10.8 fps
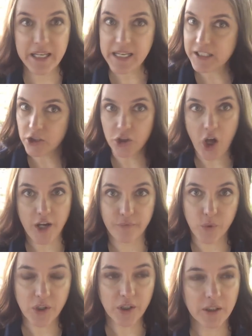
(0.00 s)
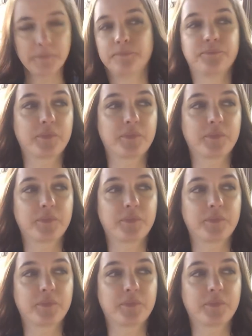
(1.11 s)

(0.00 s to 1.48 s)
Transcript: it needs a lot of work.